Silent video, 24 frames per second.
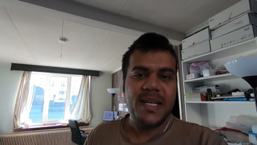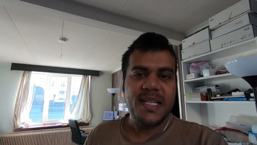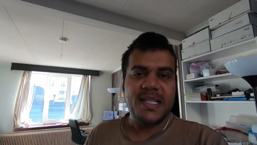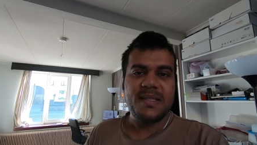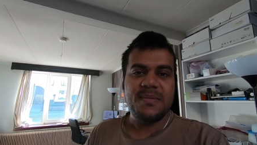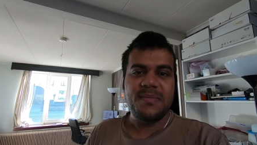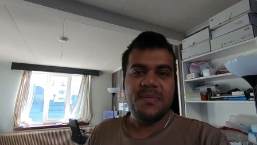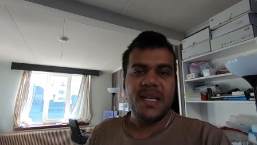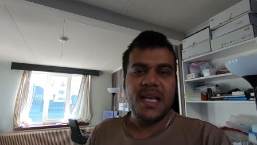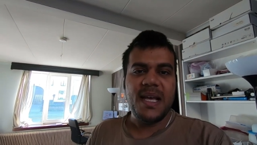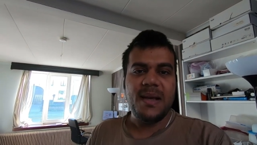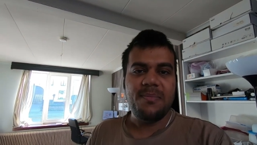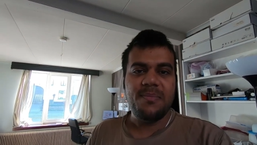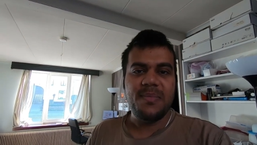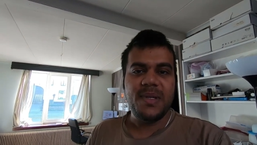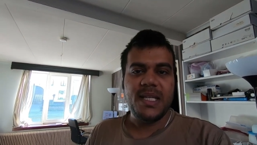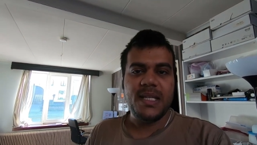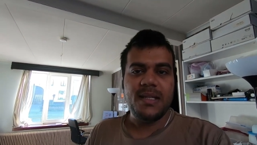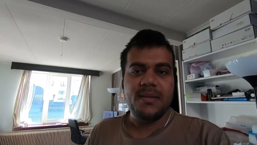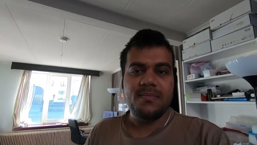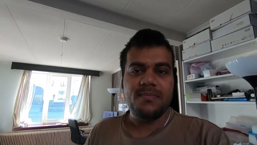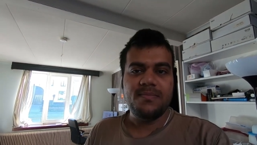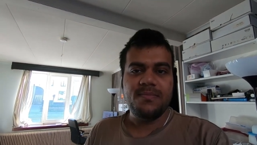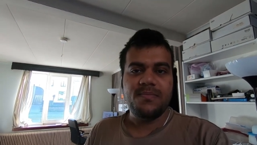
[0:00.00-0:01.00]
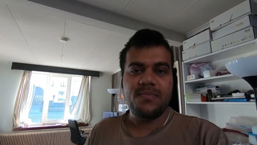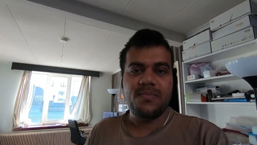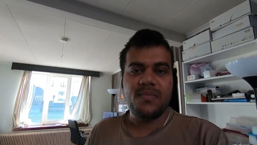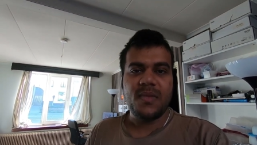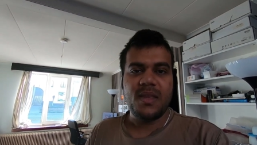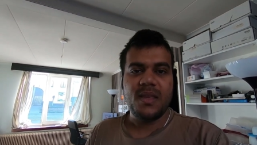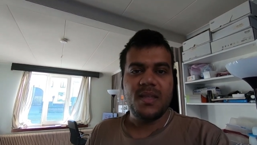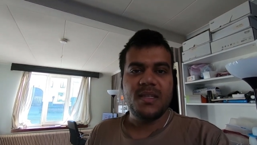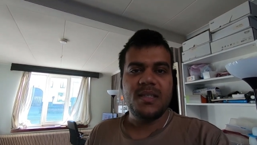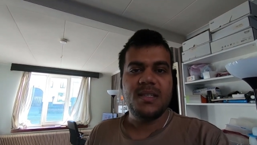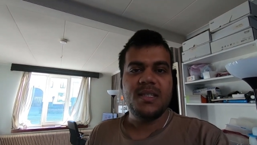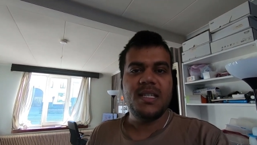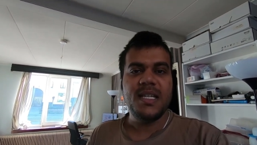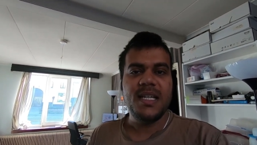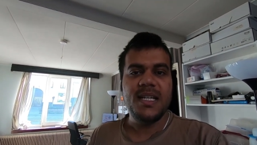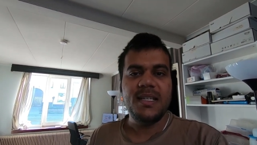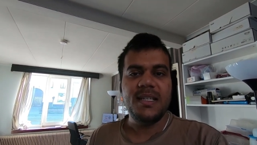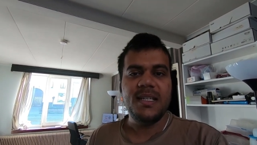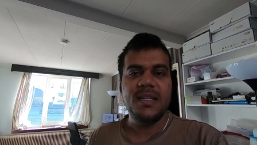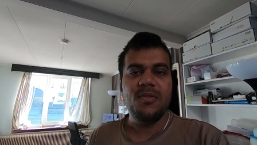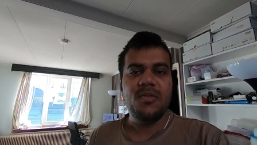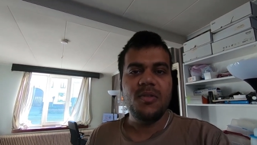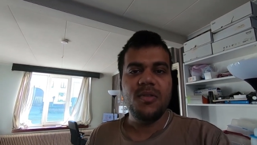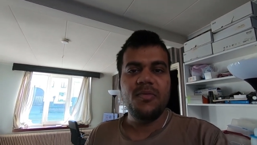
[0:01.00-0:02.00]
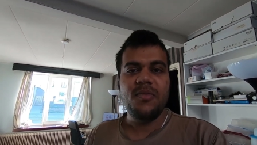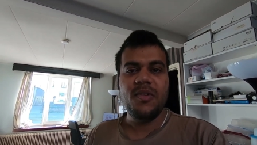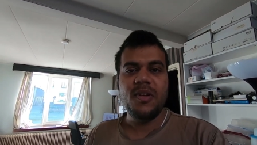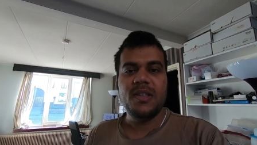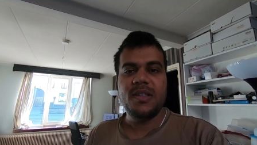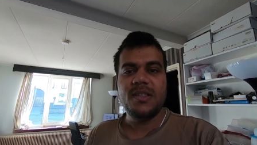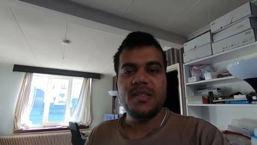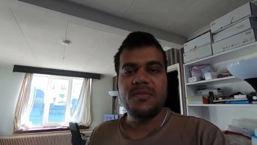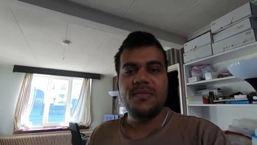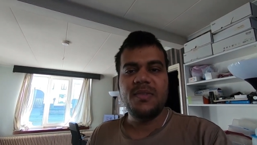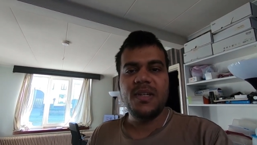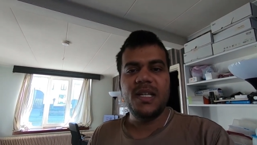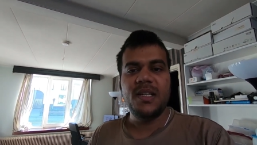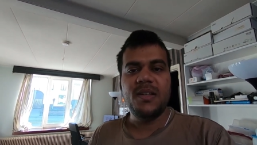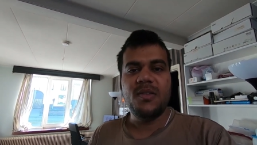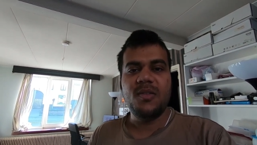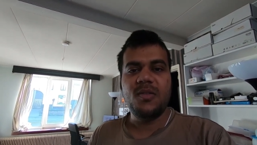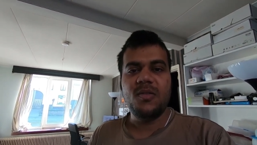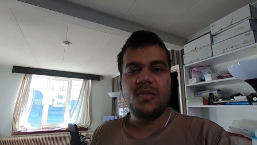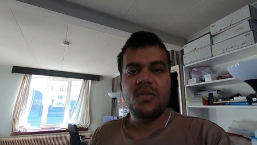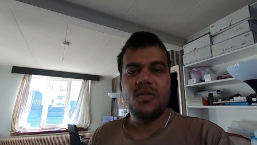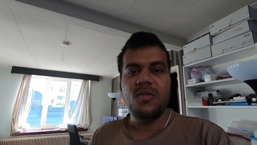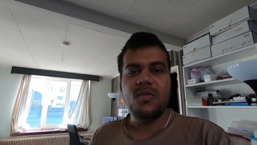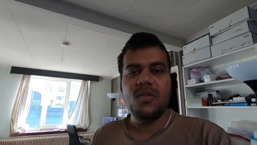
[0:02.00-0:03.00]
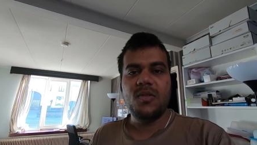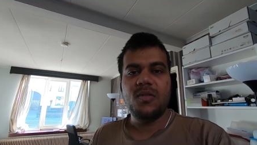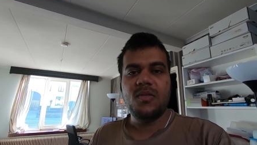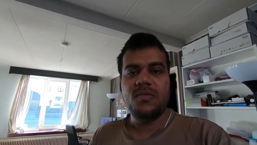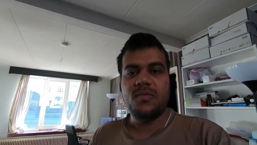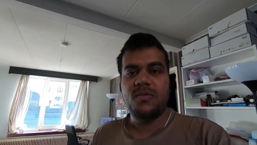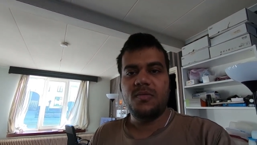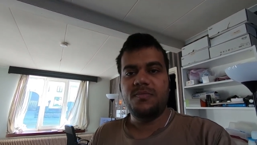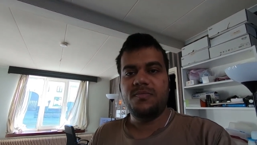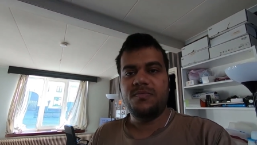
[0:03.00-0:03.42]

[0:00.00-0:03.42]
makes me happy? Stay tuned for this video to know